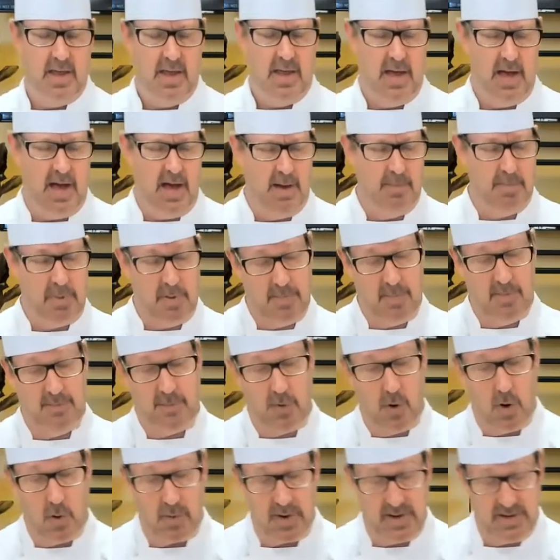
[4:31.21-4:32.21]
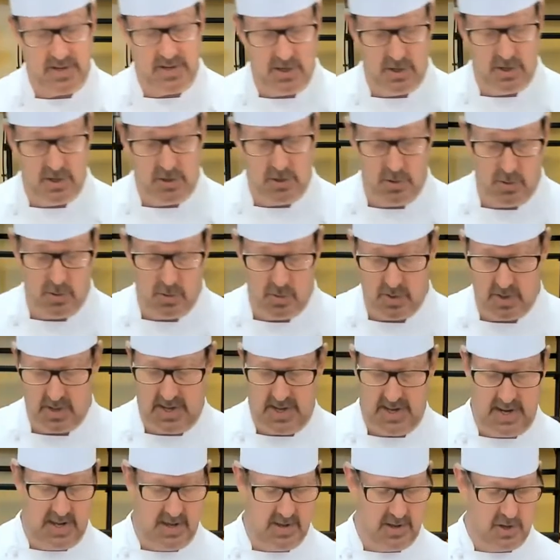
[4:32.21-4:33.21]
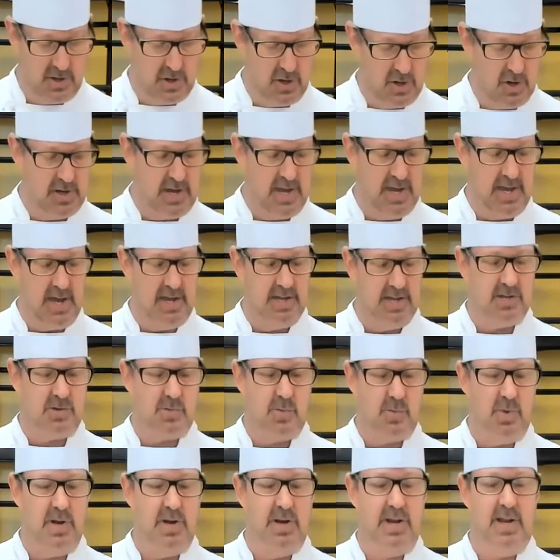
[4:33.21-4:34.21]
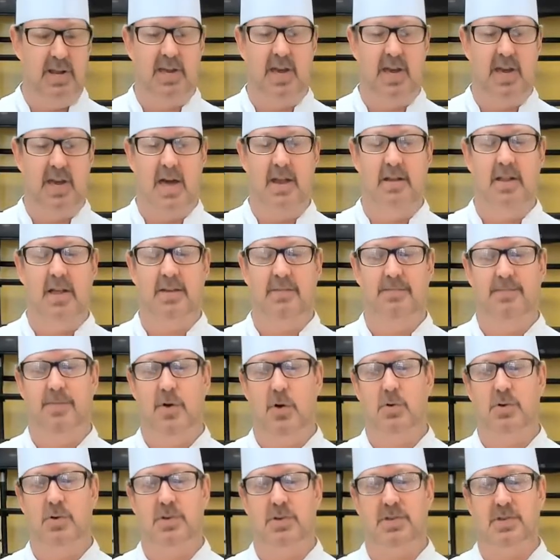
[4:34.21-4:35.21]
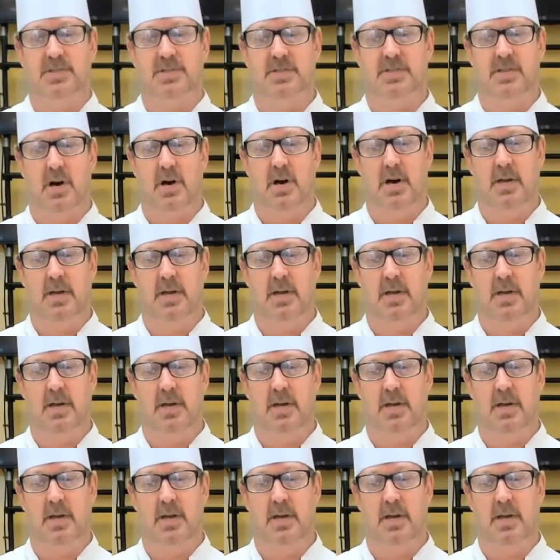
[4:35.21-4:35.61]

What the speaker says: But before we do any of the cooking, I just wanted to kind of like focus on